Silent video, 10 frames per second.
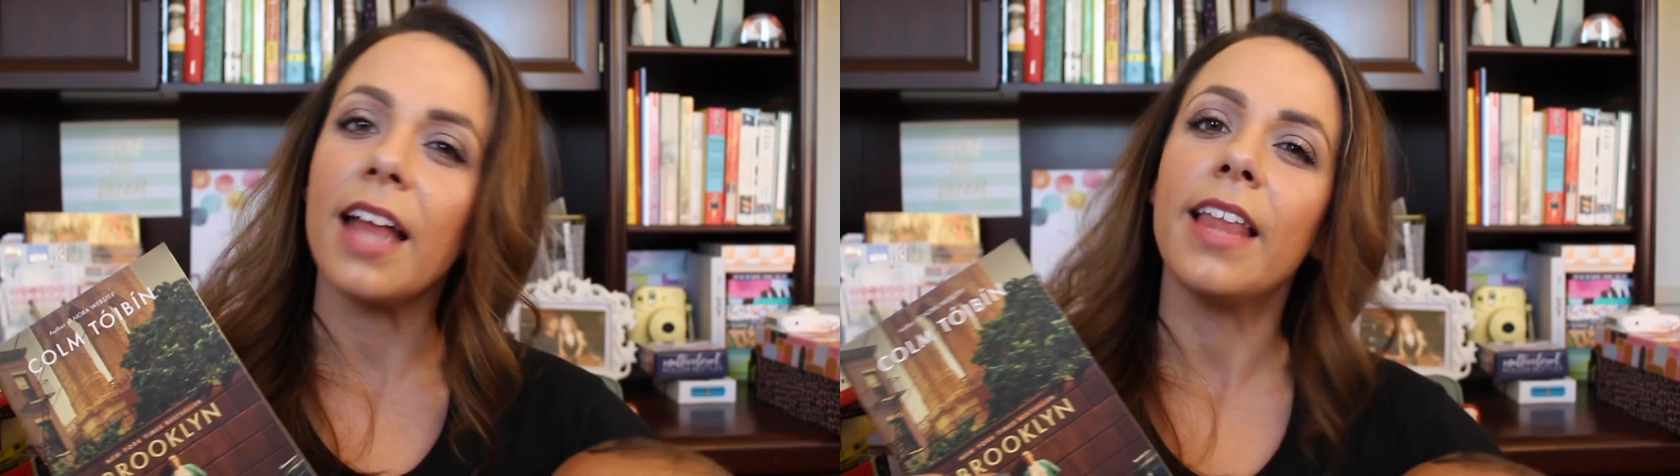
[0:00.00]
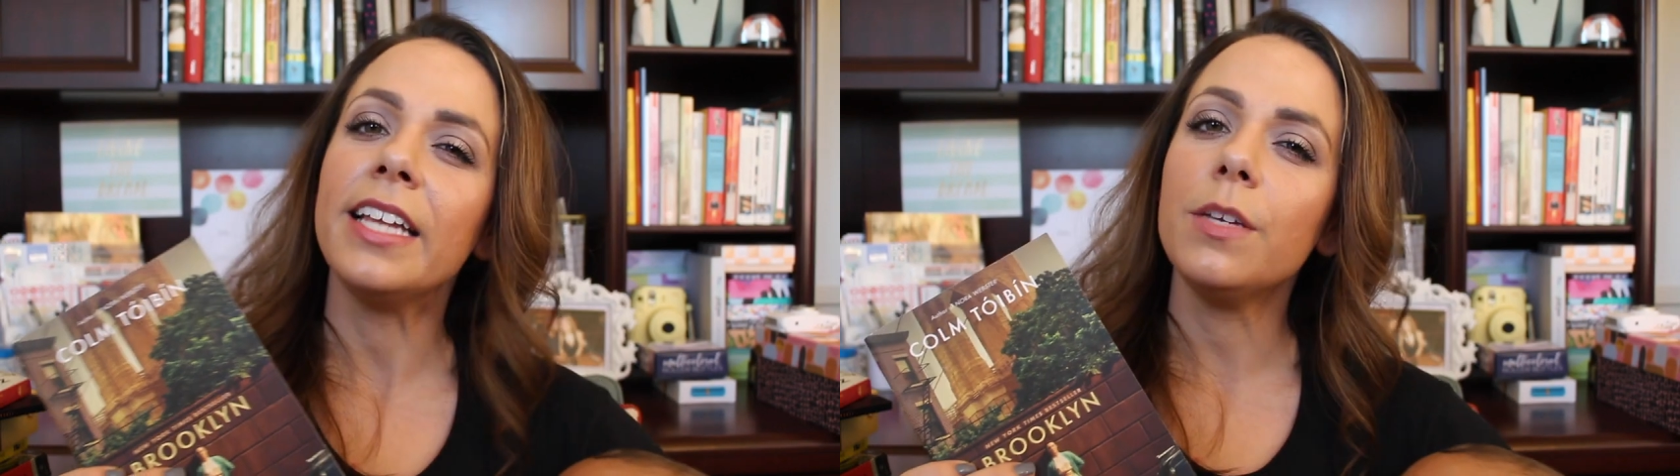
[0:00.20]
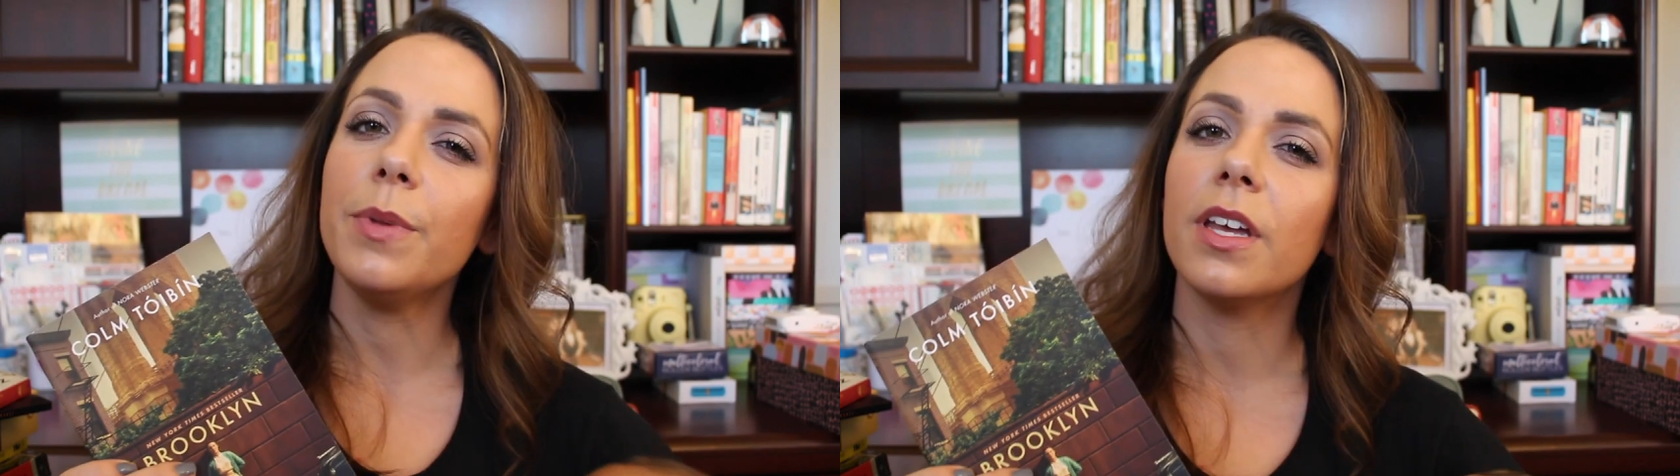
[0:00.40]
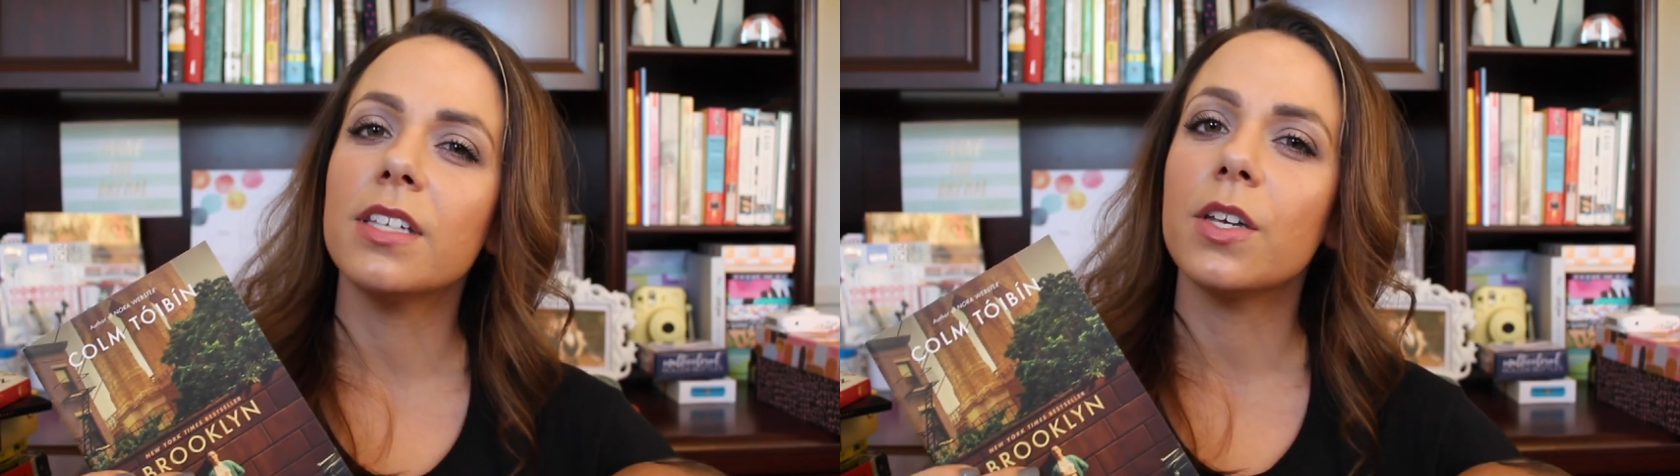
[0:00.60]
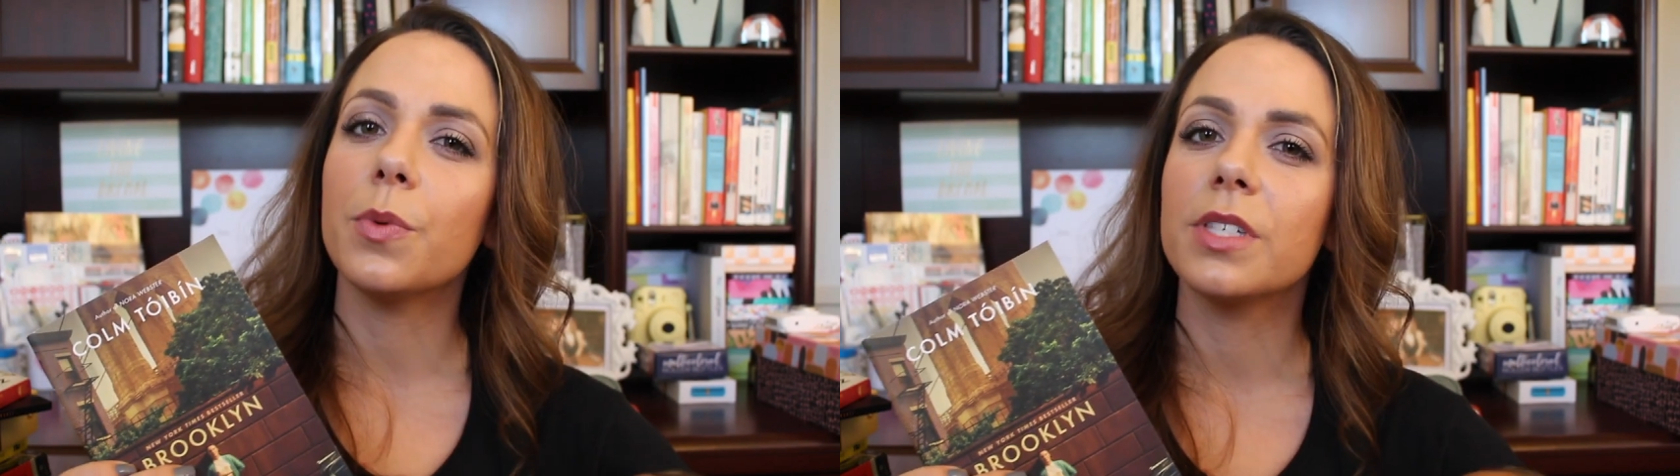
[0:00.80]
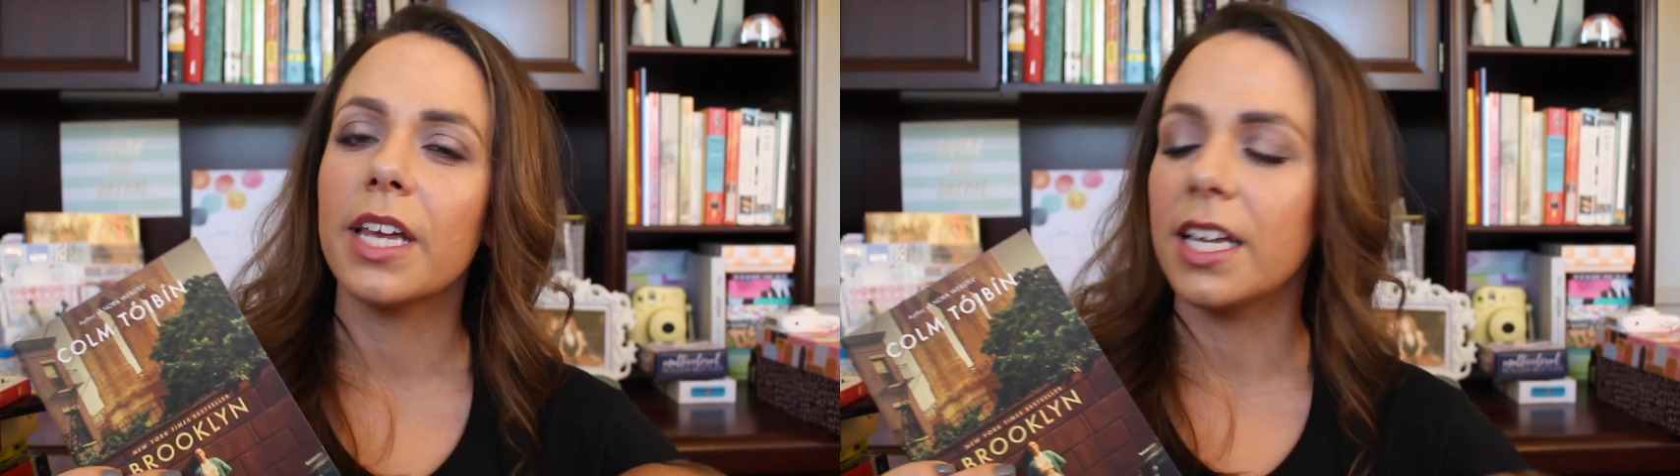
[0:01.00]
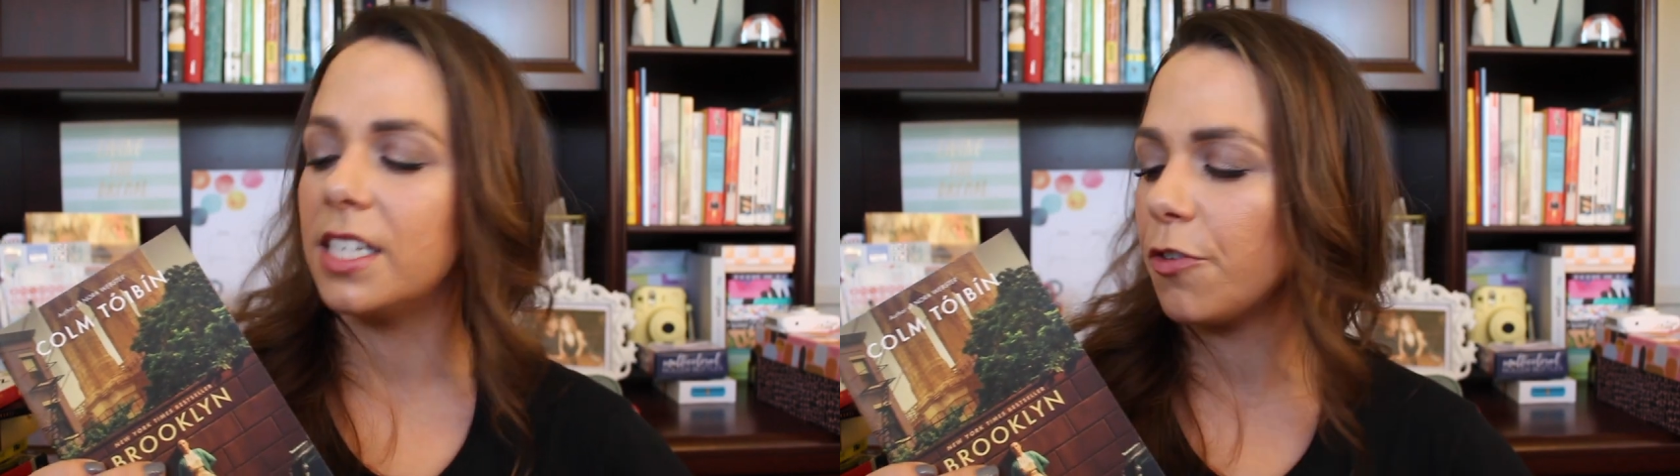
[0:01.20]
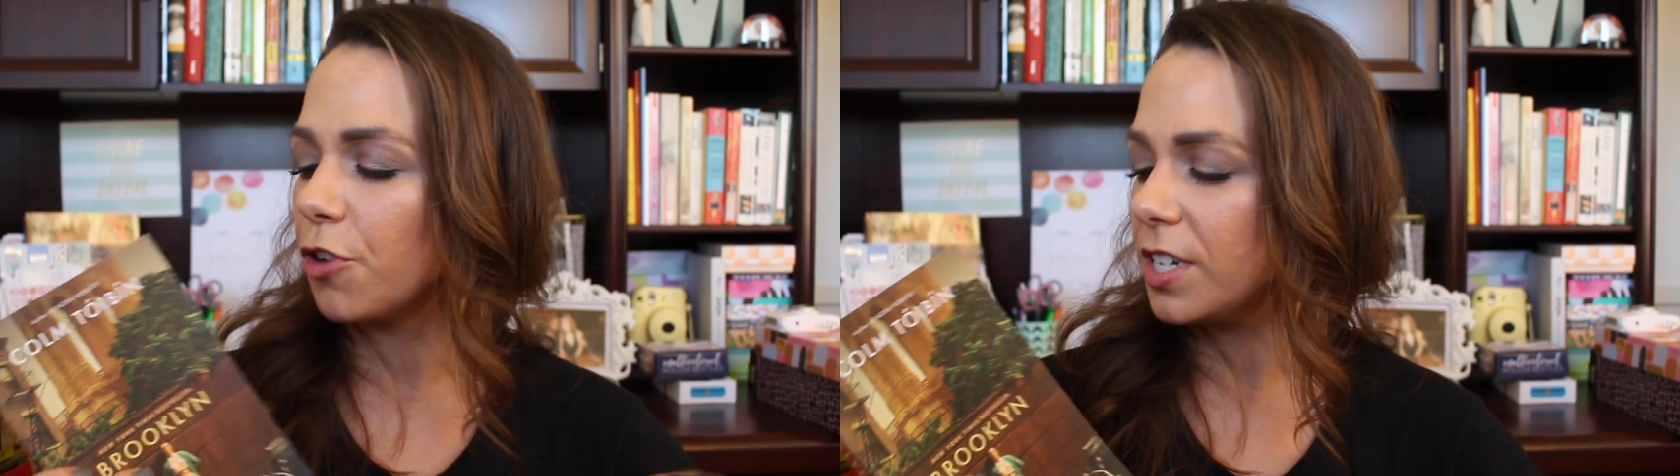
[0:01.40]
I liked it because it was like a
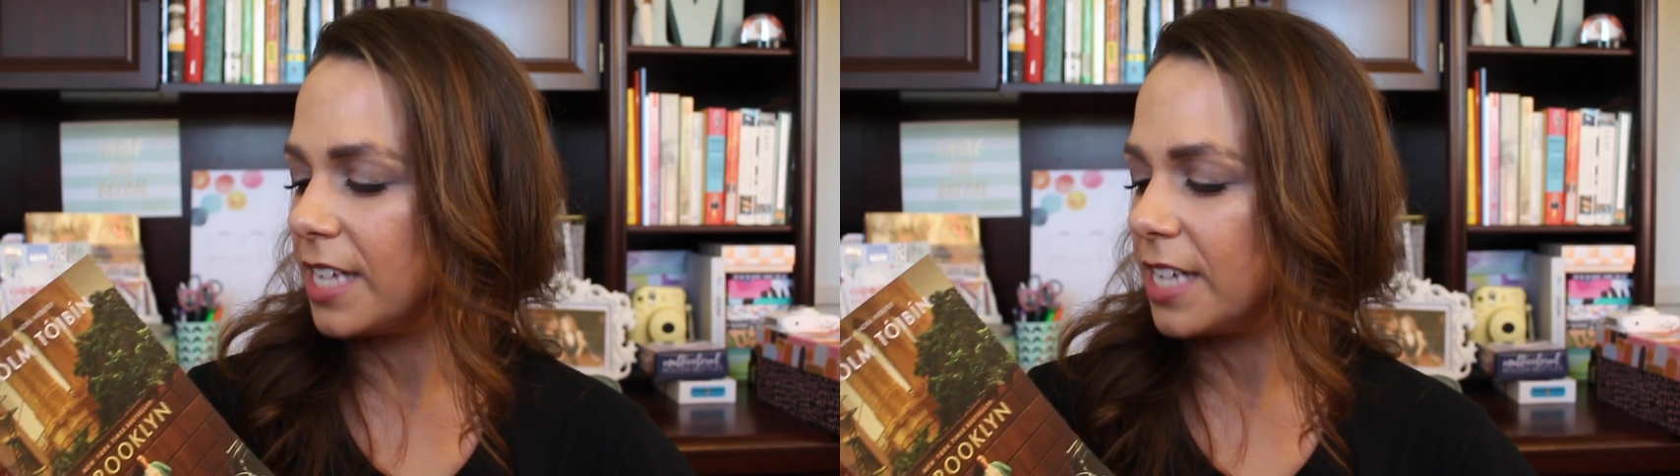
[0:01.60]
different